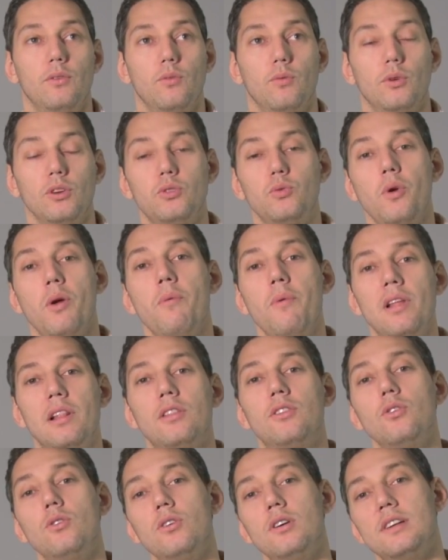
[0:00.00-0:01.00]
What we will
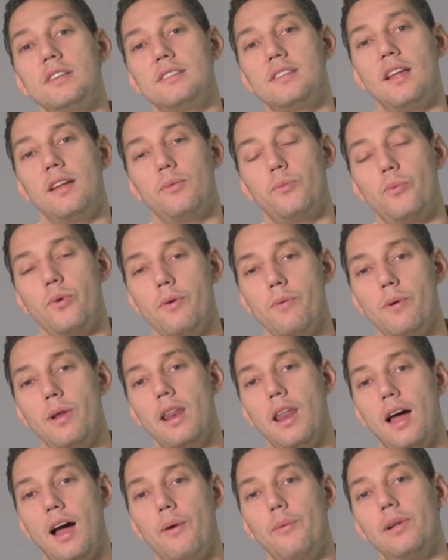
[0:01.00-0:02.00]
do is that I
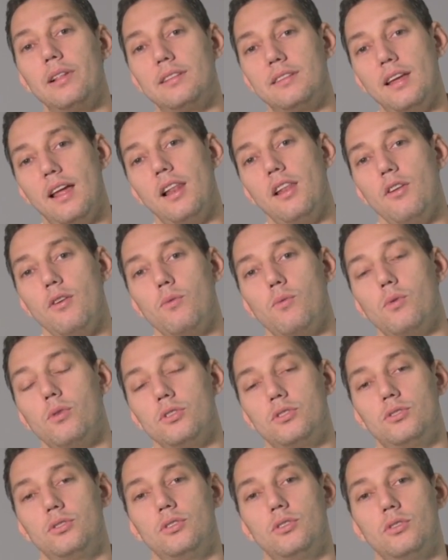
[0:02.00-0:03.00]
will tell you
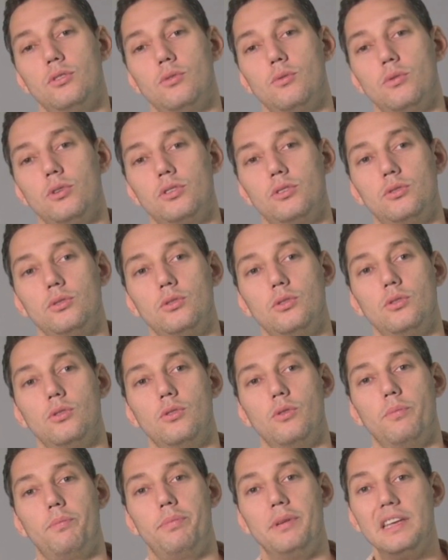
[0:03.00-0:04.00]
what
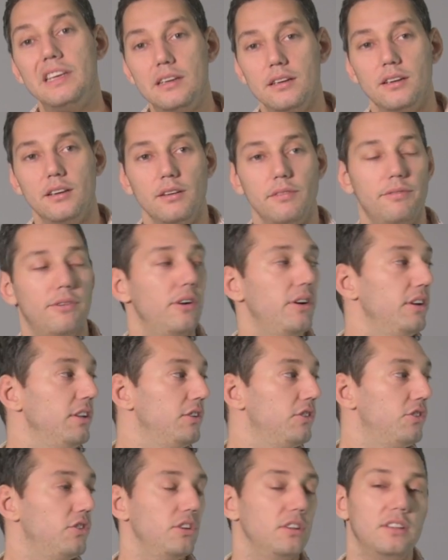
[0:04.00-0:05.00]
to pick for
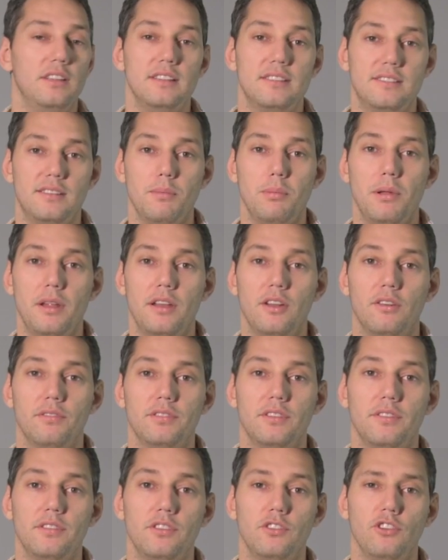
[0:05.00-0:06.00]
each discipline
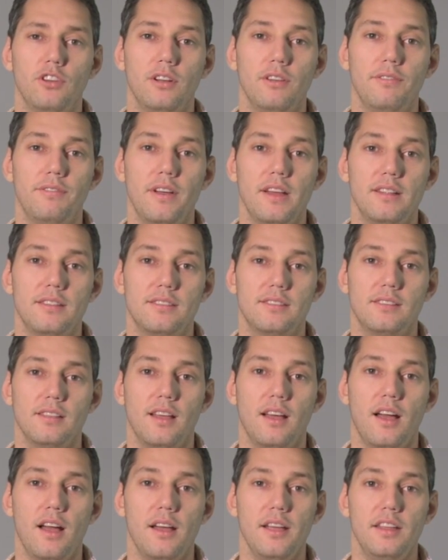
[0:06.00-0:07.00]
of the visual effects
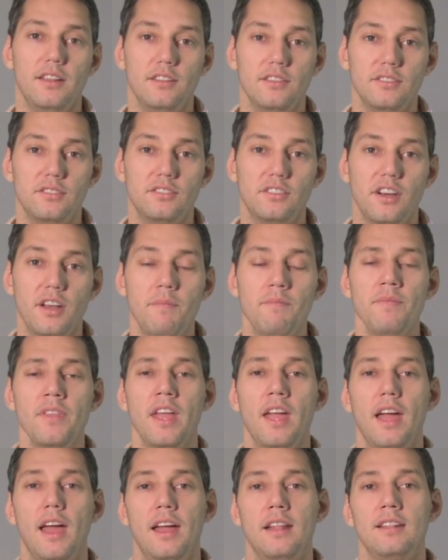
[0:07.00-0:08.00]
industry,
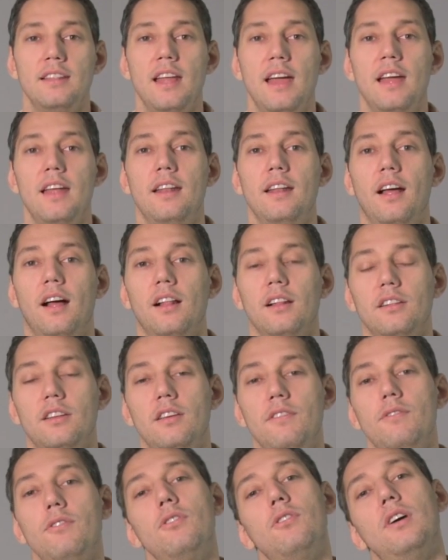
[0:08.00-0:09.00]
and then I'll
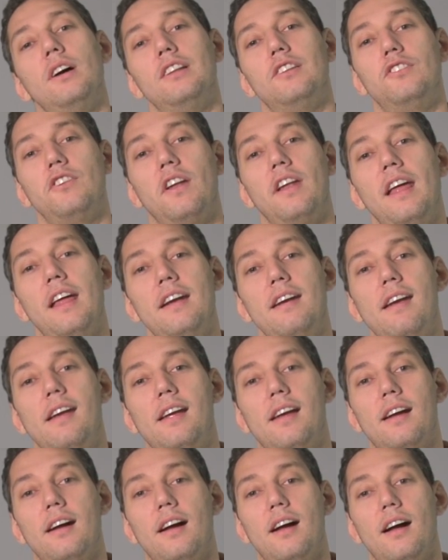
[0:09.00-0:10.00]
give you a
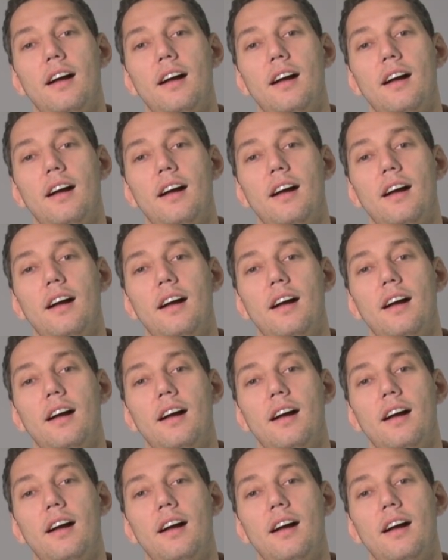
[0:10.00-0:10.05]
generic